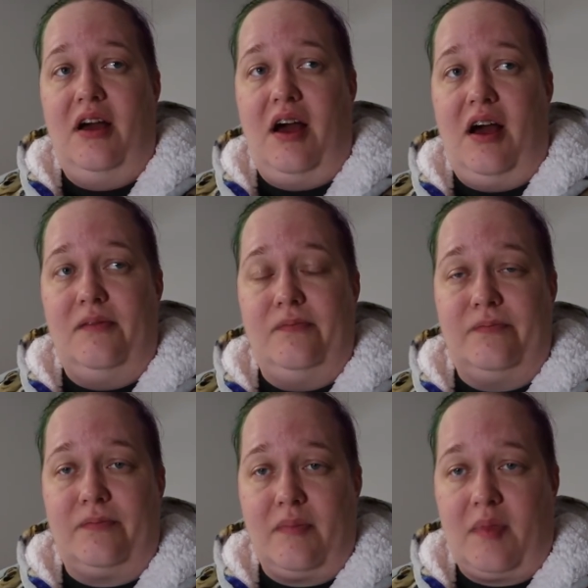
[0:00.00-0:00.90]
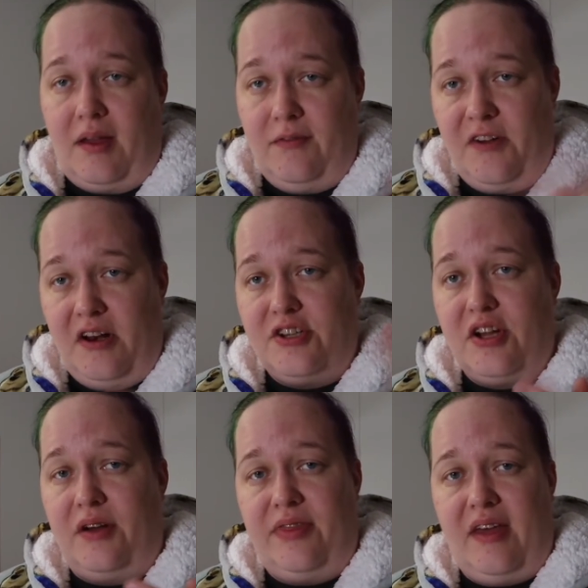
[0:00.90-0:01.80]

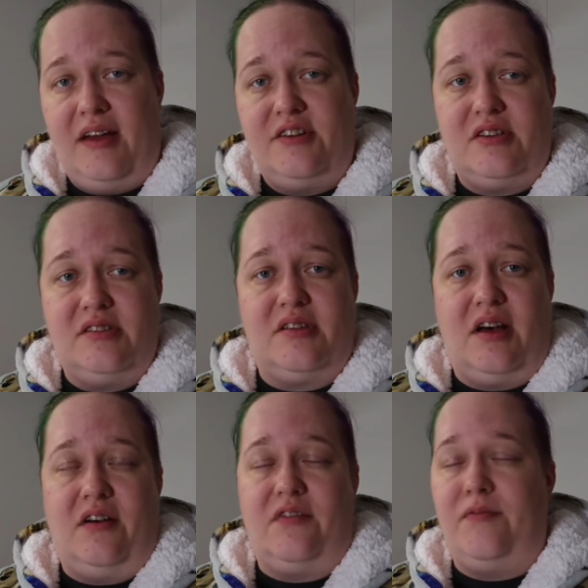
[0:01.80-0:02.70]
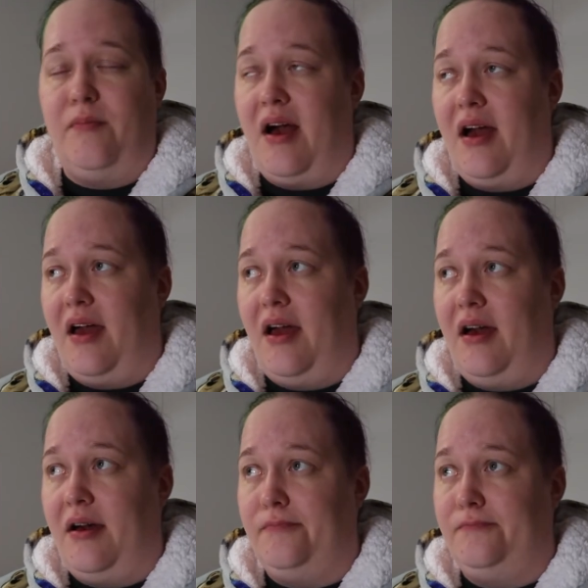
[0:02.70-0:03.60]
out the edges of
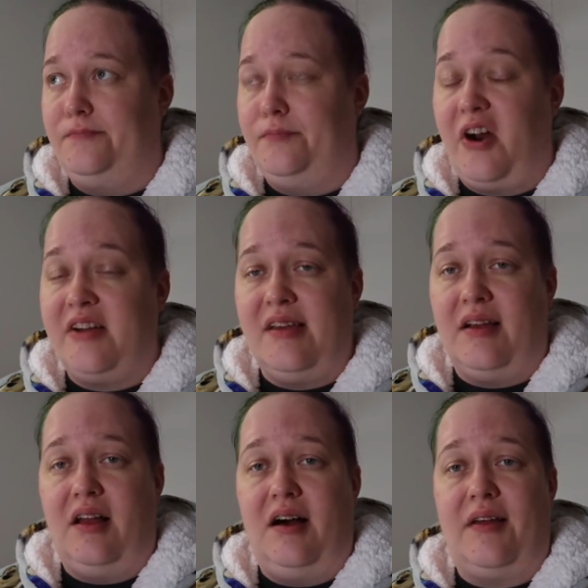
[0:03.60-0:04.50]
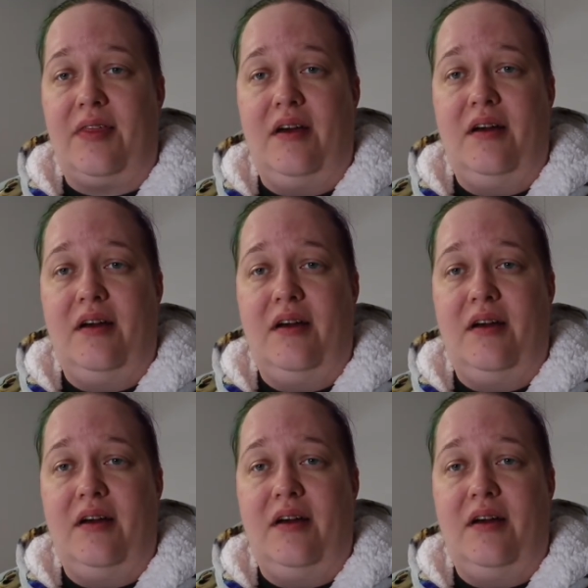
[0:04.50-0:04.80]
my pressing cloth,